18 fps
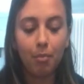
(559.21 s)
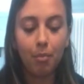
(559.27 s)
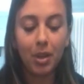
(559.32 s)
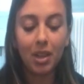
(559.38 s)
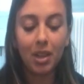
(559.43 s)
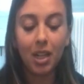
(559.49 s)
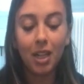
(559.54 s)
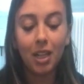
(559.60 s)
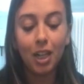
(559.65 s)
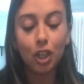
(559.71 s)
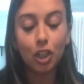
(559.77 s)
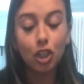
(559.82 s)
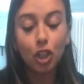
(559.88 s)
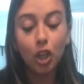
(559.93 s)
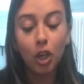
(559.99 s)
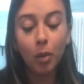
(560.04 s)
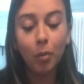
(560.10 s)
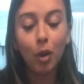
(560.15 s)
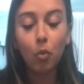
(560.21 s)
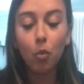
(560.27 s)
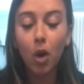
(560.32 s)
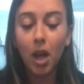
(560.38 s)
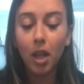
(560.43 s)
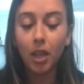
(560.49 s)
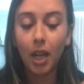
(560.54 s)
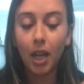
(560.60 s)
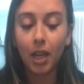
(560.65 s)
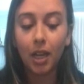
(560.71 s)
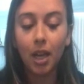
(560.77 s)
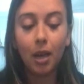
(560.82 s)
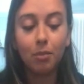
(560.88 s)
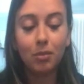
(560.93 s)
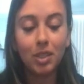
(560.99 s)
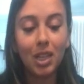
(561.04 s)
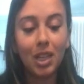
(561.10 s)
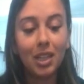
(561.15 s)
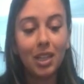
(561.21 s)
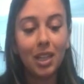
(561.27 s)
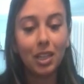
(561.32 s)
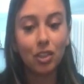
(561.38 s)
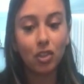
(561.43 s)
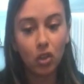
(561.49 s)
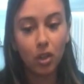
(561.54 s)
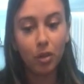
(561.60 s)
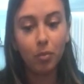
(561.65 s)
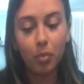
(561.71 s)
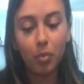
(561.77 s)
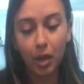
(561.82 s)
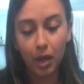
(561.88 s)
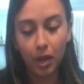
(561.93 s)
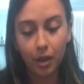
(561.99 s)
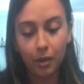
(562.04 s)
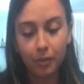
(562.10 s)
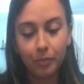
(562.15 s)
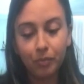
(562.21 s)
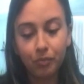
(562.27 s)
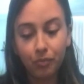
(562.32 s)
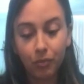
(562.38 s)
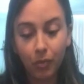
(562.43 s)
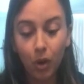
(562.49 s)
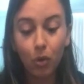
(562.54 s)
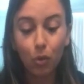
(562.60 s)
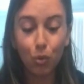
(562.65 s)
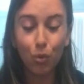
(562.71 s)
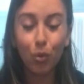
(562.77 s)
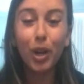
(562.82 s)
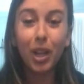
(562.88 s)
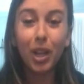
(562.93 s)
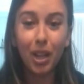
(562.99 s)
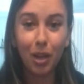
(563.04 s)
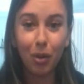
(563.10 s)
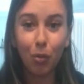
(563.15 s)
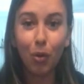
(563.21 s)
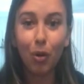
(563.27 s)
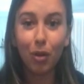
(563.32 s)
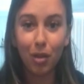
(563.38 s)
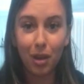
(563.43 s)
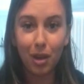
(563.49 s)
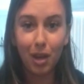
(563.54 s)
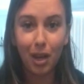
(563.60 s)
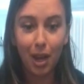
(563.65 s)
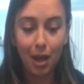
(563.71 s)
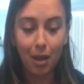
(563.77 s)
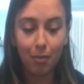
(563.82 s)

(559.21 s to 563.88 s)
But then there's going to be one that comes in that's going to be really worth a damn.